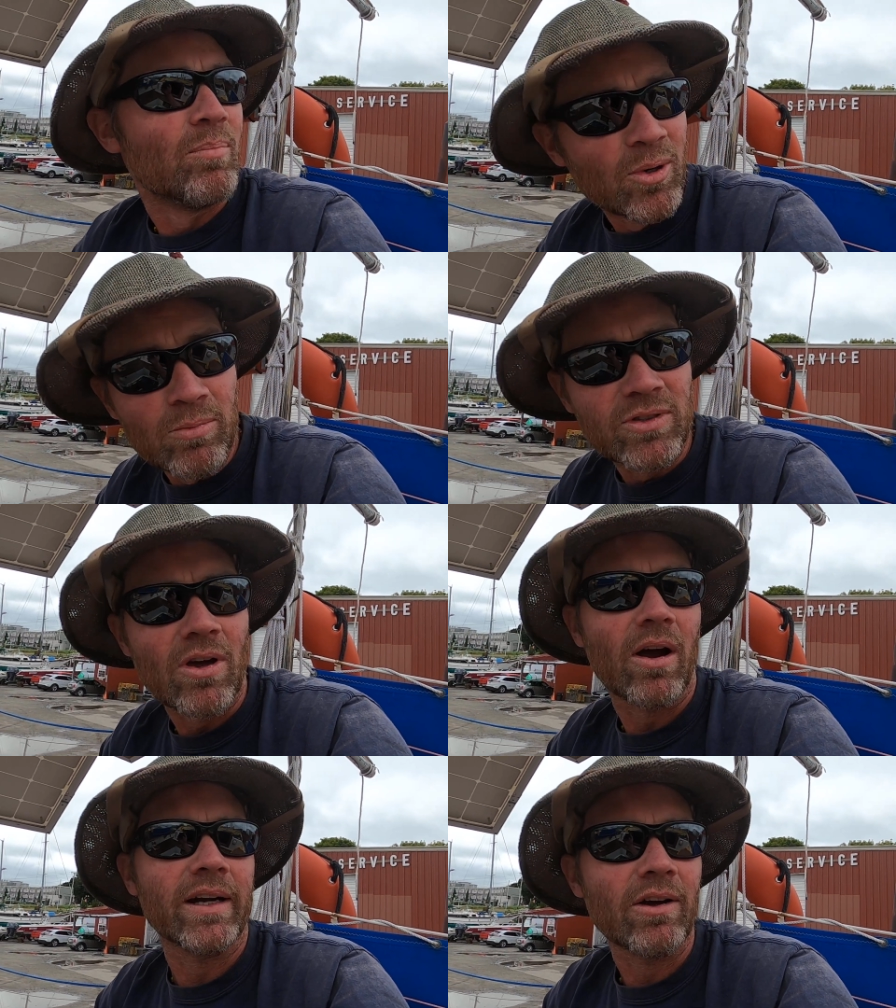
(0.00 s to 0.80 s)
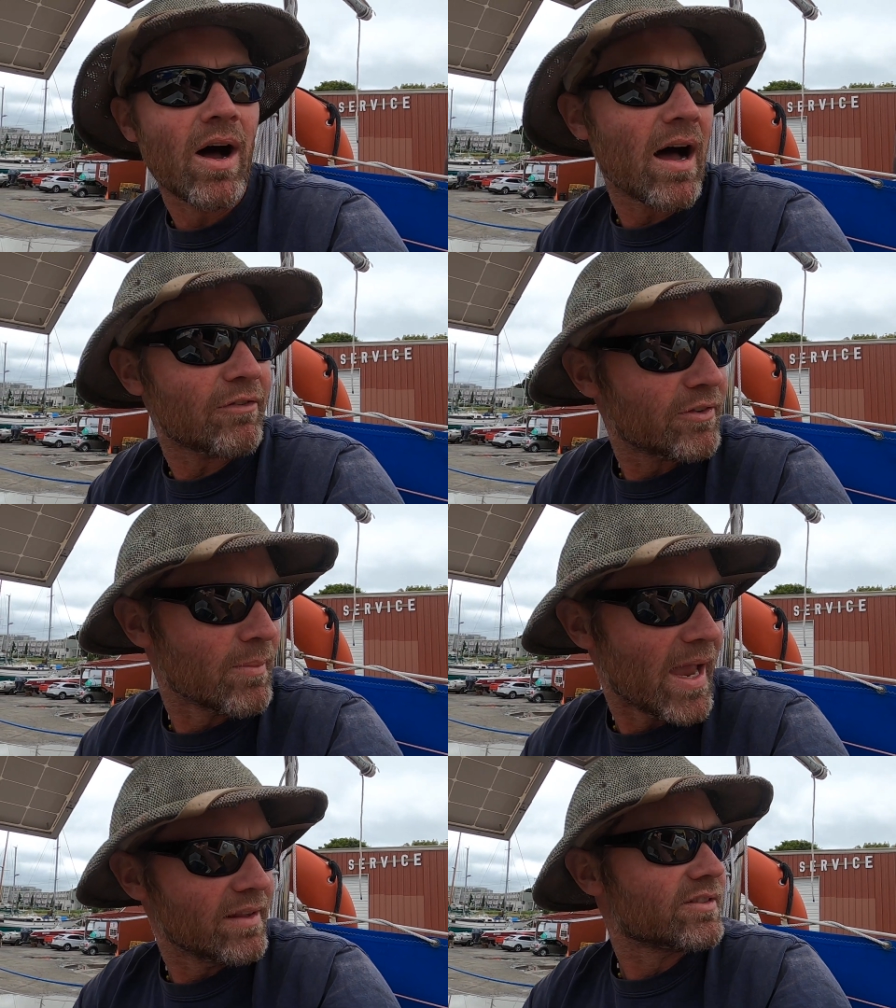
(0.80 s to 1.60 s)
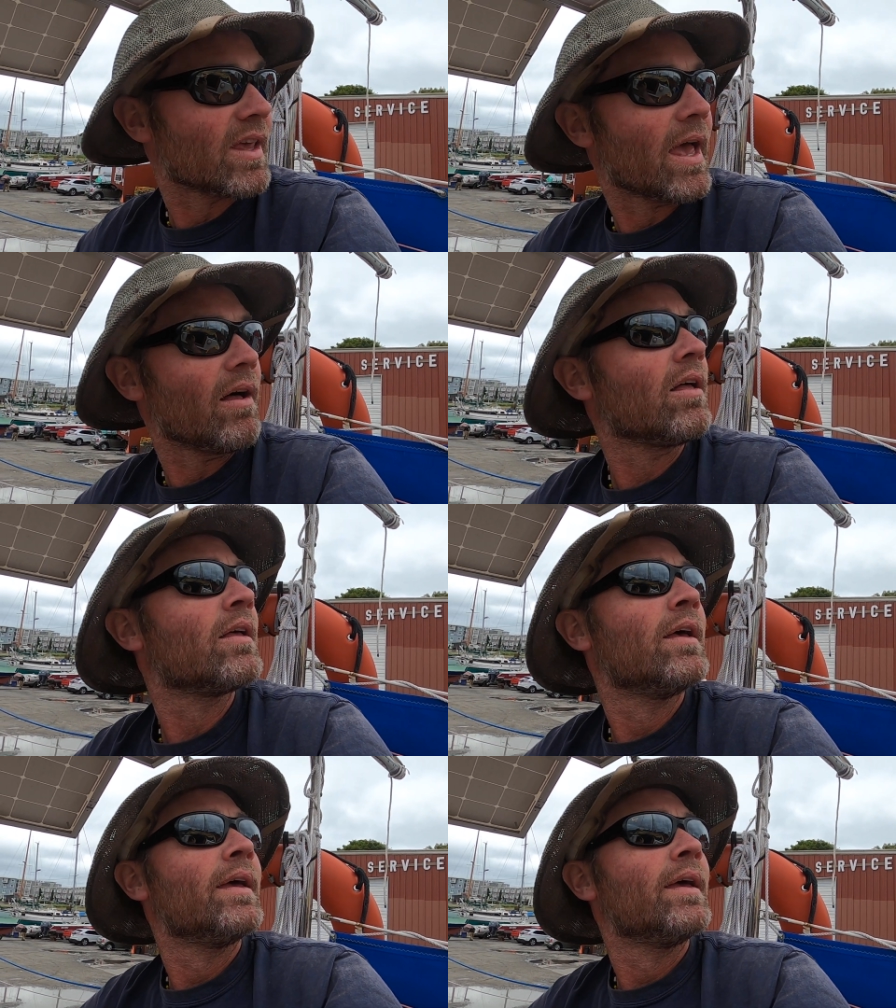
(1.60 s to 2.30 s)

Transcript: The boom is already off the mainsail,